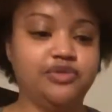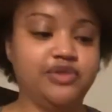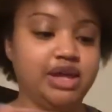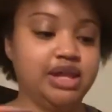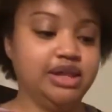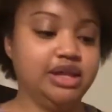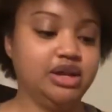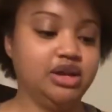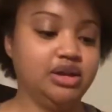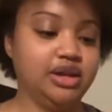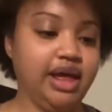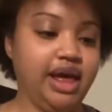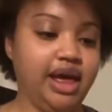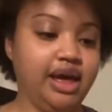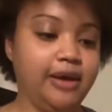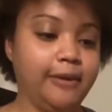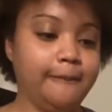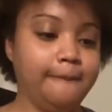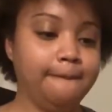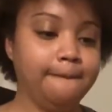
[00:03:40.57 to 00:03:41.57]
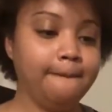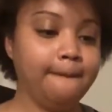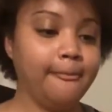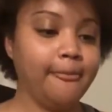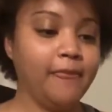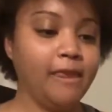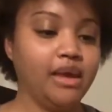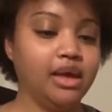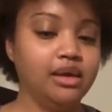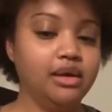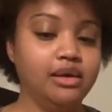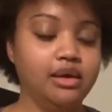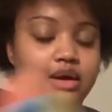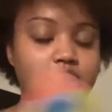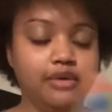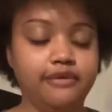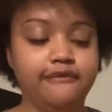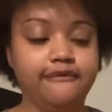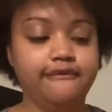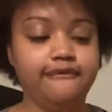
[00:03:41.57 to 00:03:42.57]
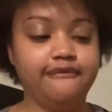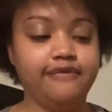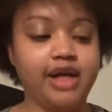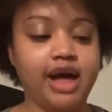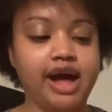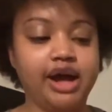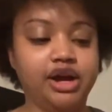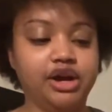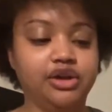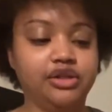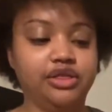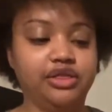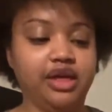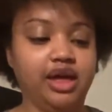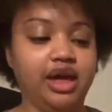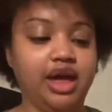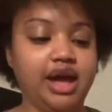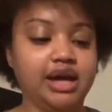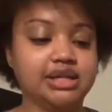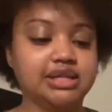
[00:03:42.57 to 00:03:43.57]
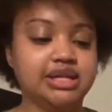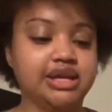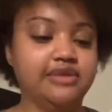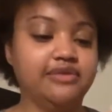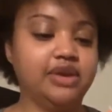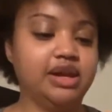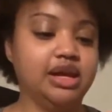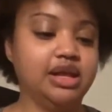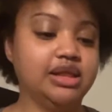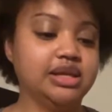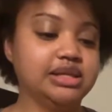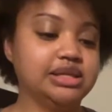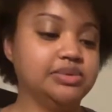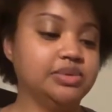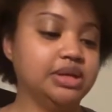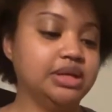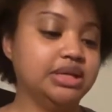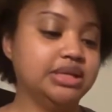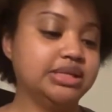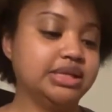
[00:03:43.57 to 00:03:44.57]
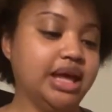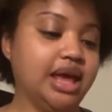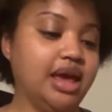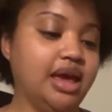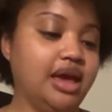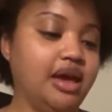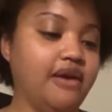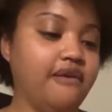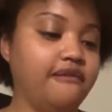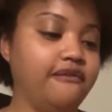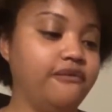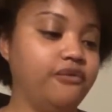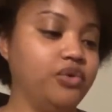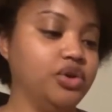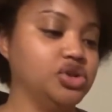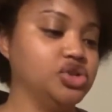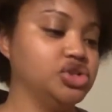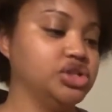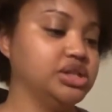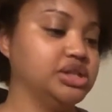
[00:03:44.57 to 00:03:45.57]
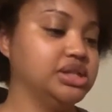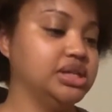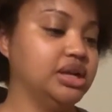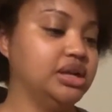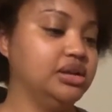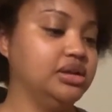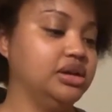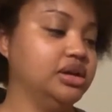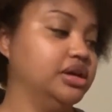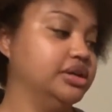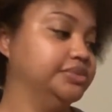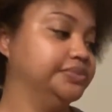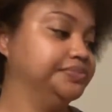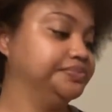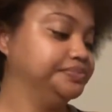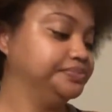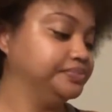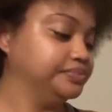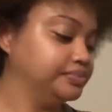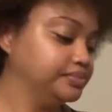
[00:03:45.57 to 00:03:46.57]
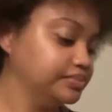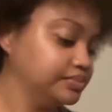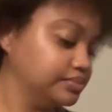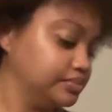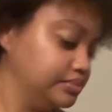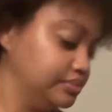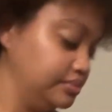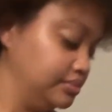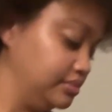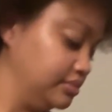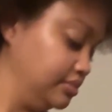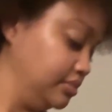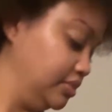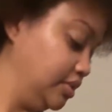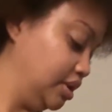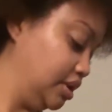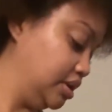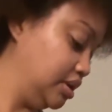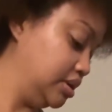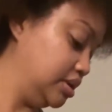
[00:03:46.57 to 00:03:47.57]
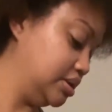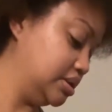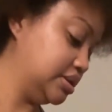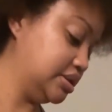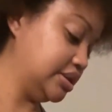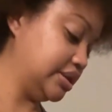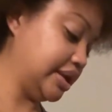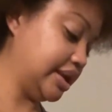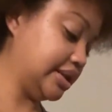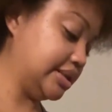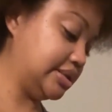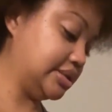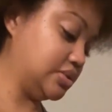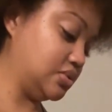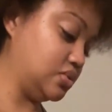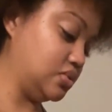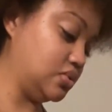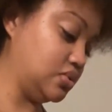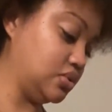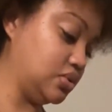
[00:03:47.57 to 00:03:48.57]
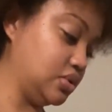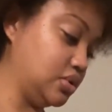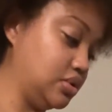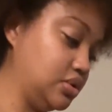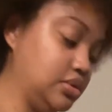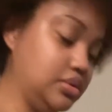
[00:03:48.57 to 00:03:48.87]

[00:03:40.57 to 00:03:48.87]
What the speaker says: little like flyer thing activity, and this one's a fortune teller. Okay. That's cool.